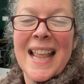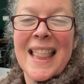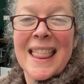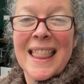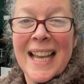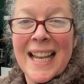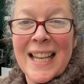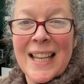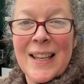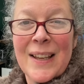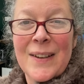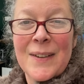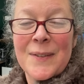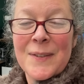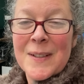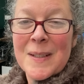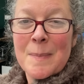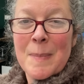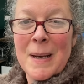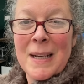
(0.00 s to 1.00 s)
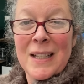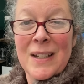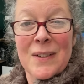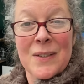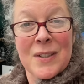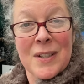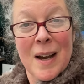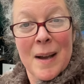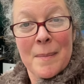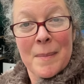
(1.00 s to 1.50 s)
Thank you for spending your
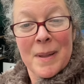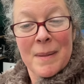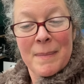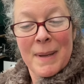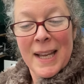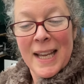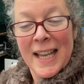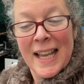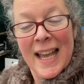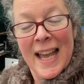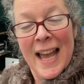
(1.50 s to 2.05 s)
time with me.